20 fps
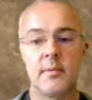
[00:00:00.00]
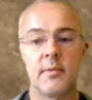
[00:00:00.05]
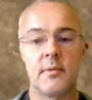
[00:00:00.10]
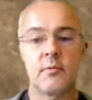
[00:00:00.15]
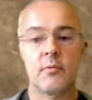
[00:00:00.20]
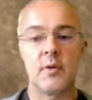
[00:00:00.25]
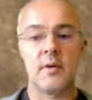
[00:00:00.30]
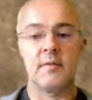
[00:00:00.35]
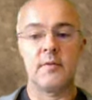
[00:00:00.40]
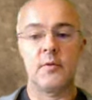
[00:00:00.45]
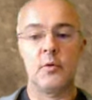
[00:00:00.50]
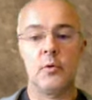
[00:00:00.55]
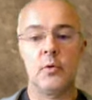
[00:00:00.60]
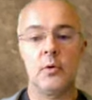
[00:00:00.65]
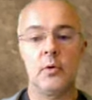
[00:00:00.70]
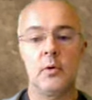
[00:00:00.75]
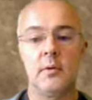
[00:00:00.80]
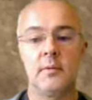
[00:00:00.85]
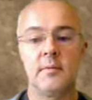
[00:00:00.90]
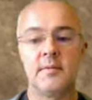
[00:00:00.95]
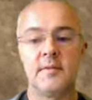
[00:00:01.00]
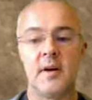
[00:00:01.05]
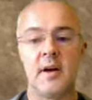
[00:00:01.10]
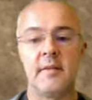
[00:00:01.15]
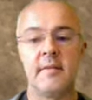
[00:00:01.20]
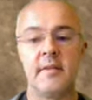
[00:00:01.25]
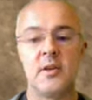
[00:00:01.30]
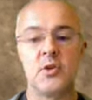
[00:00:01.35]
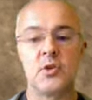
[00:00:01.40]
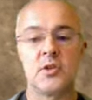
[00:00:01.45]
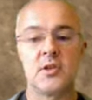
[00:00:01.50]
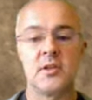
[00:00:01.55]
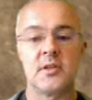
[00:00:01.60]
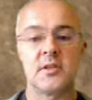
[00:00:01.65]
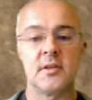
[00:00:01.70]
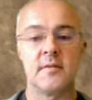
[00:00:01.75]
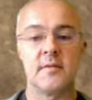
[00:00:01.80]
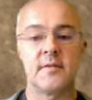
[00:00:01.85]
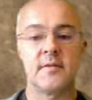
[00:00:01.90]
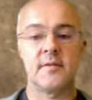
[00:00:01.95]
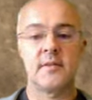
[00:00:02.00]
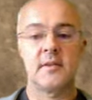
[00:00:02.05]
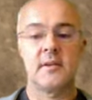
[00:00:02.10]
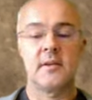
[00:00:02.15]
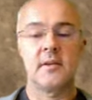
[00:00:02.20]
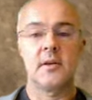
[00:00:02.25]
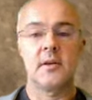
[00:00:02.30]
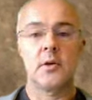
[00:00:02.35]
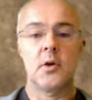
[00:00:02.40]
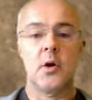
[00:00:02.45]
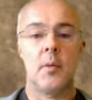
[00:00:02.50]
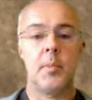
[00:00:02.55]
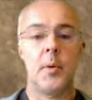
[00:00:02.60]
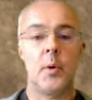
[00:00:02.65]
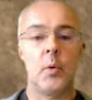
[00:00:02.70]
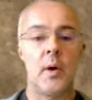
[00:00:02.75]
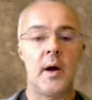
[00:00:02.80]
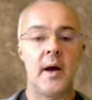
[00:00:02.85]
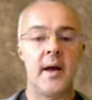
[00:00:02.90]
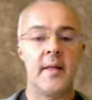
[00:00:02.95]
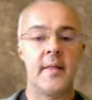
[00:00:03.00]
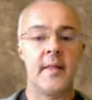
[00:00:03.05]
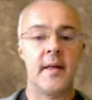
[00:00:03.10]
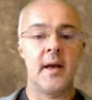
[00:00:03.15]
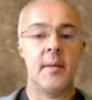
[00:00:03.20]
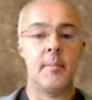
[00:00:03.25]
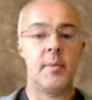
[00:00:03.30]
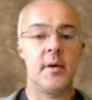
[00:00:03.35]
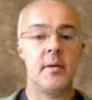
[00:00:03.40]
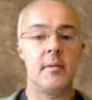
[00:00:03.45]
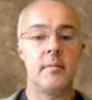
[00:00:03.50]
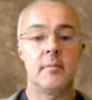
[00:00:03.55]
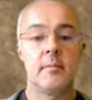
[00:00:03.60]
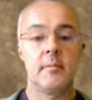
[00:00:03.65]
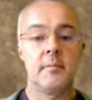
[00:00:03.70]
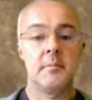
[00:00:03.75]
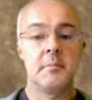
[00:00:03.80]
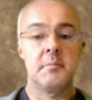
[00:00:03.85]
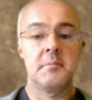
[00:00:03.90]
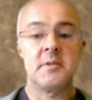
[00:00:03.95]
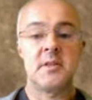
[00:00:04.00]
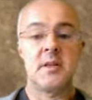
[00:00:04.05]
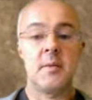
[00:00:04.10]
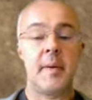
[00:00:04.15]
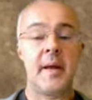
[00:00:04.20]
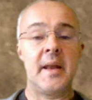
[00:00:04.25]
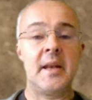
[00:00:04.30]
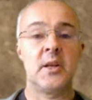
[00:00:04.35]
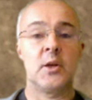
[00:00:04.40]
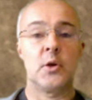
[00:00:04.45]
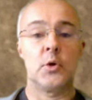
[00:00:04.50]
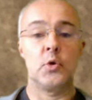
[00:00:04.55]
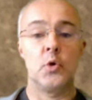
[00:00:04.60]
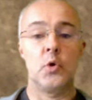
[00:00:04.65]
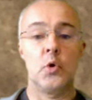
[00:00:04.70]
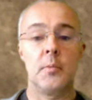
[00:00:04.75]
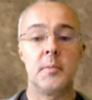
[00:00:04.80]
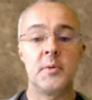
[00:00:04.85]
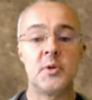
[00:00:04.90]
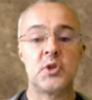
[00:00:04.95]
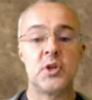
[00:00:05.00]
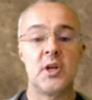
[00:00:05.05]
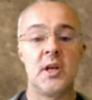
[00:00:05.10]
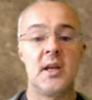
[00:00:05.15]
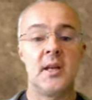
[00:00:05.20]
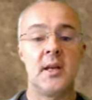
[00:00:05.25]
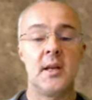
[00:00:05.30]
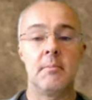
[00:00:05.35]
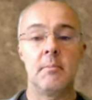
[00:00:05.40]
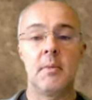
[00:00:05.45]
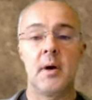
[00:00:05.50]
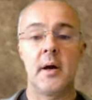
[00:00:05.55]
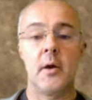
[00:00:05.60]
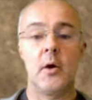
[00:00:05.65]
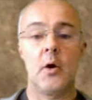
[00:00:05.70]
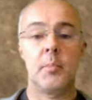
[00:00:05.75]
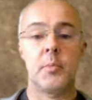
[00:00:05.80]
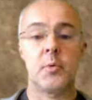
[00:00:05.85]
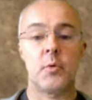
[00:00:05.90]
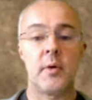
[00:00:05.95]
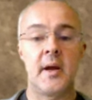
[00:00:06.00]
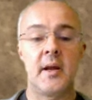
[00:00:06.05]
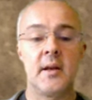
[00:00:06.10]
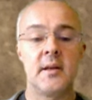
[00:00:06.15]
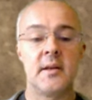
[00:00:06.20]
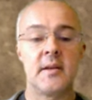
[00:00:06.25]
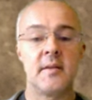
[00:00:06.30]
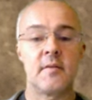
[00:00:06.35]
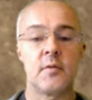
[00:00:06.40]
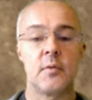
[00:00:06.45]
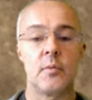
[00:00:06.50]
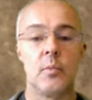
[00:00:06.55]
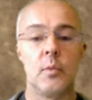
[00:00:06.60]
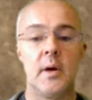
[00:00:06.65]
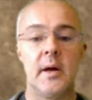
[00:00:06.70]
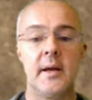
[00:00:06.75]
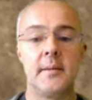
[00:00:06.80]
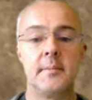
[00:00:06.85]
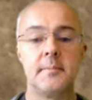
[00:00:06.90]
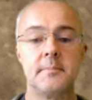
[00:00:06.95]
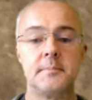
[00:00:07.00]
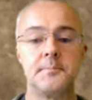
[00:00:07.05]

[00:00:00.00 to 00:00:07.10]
three or four, five inches of copper wire there, but depending on your machine, it might operate in a different way.